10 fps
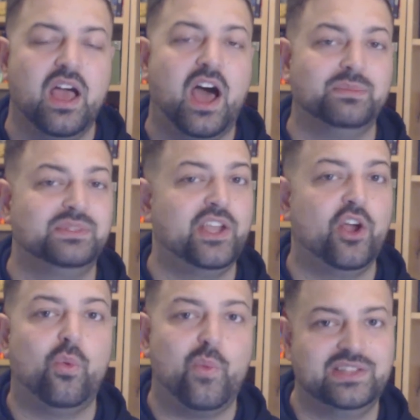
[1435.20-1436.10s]
I'm seeing it
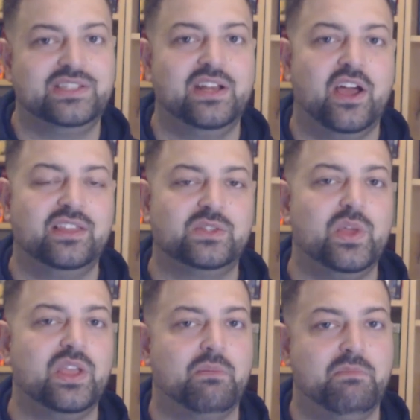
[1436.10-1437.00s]
on Wednesday night this
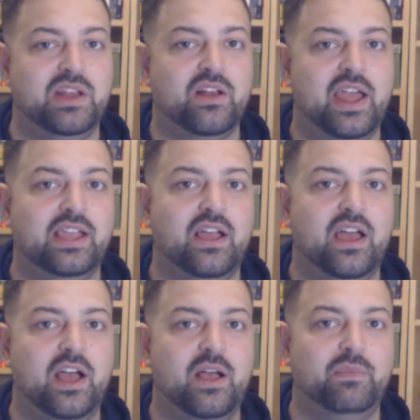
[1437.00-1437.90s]
week at midnight
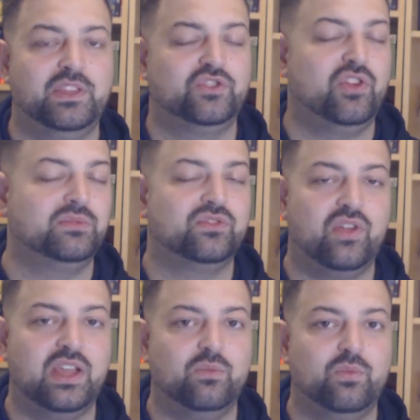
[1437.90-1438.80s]
at the
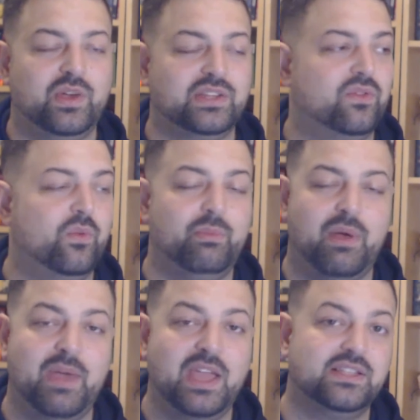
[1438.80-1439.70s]
stream with Westfall with
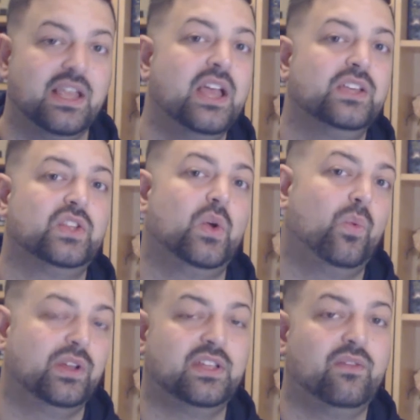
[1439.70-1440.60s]
my mates. So
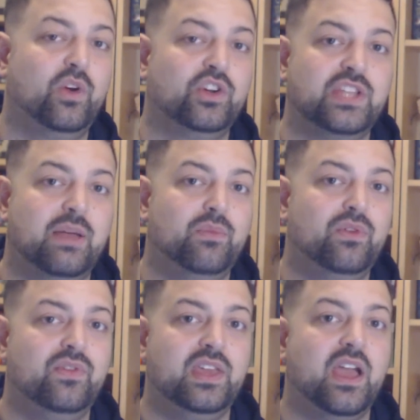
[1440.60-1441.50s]
once I've watched that
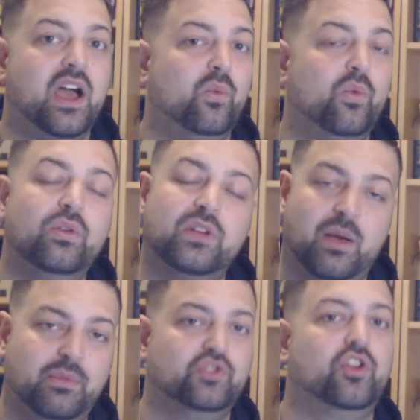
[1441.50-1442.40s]
movie, I will
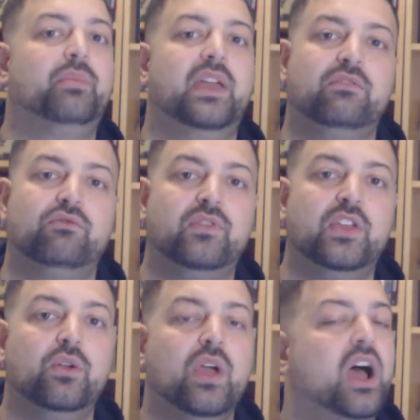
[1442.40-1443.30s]
come and drop a
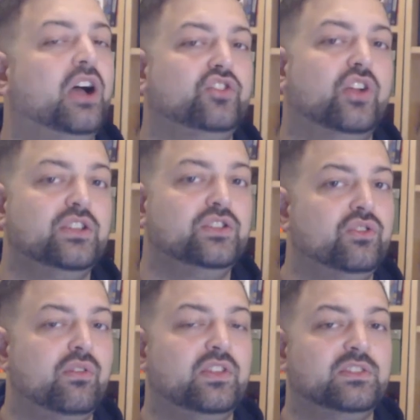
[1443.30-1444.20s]
review. I'll try and do
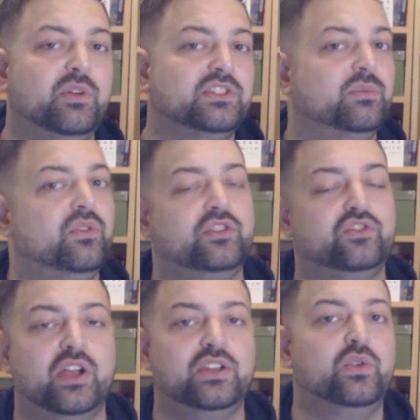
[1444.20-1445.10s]
reviews if possible. I'll
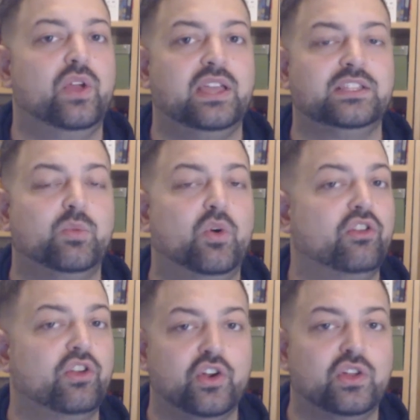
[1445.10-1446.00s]
try and do a
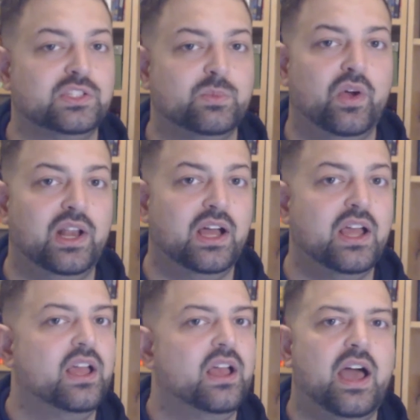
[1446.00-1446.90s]
spoiler and a non-spoiler.
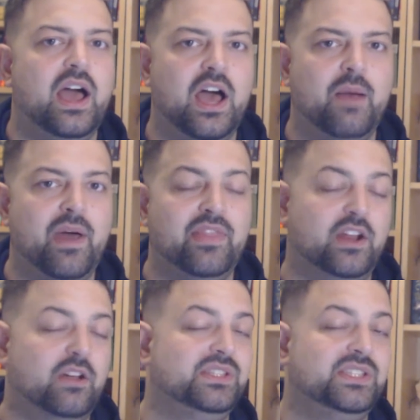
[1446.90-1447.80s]
And then
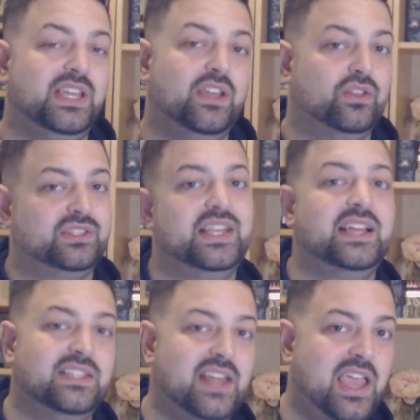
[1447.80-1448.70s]
I'll be seeing it on
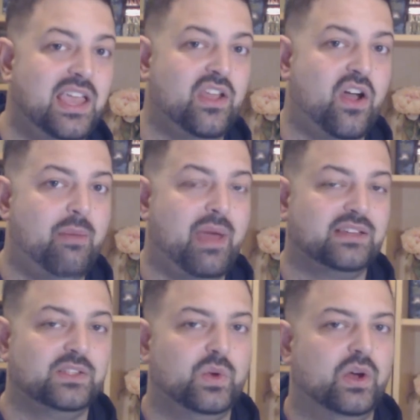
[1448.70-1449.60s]
Saturday at the
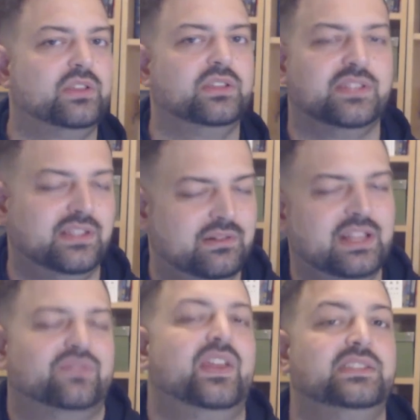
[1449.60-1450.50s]
IMAX as well, because
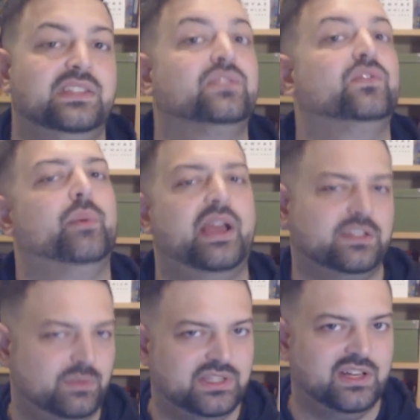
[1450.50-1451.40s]
let's face it, this film has
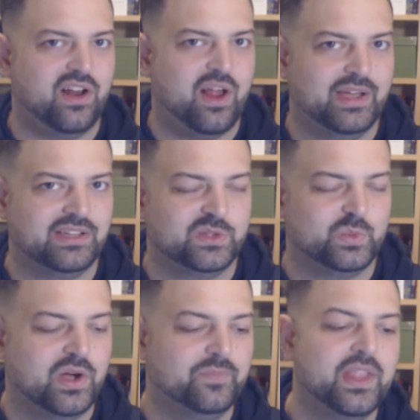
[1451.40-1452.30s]
to be seen in IMAX as
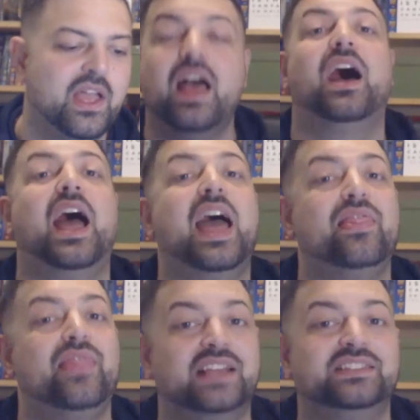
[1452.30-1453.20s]
well.
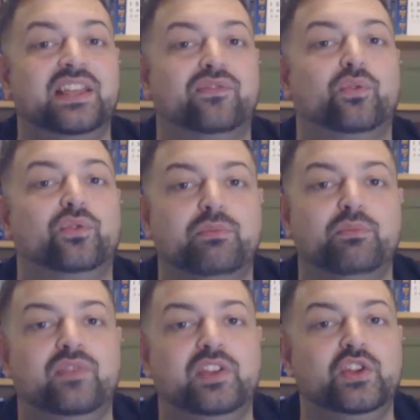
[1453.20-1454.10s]
And that's it for all the
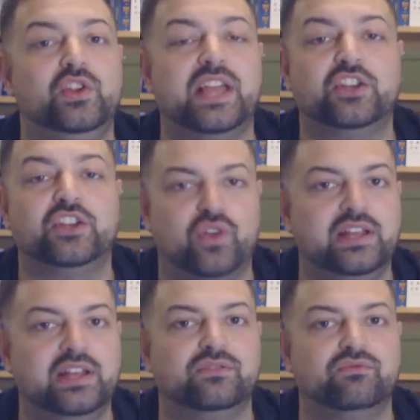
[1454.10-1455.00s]
movie news and
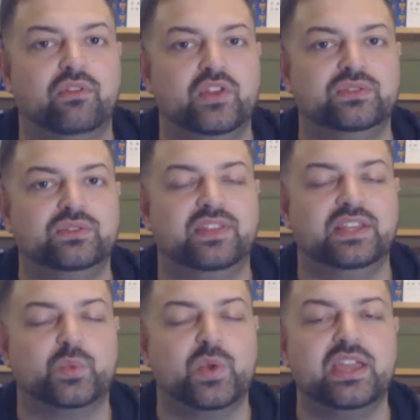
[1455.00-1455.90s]
trailer reviews of
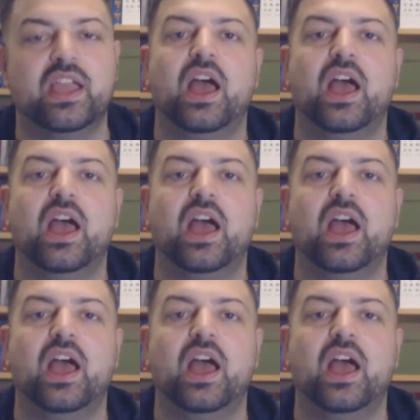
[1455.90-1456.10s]
this week.